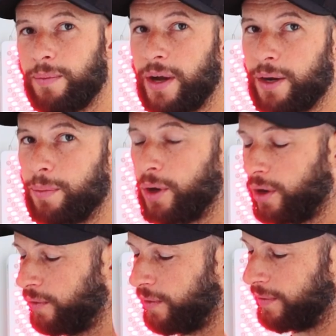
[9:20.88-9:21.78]
The
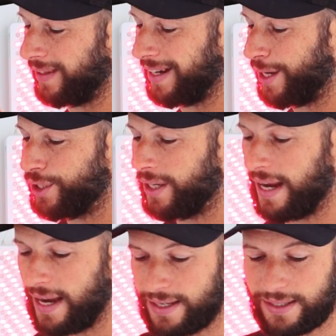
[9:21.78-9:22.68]
MitoPRO fifteen hundred
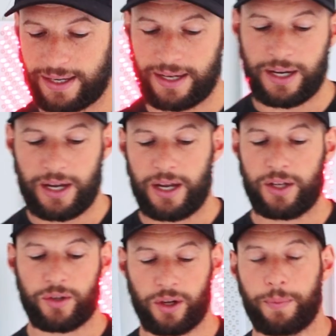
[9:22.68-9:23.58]
has a
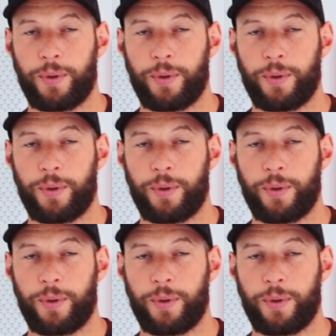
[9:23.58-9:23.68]
dollar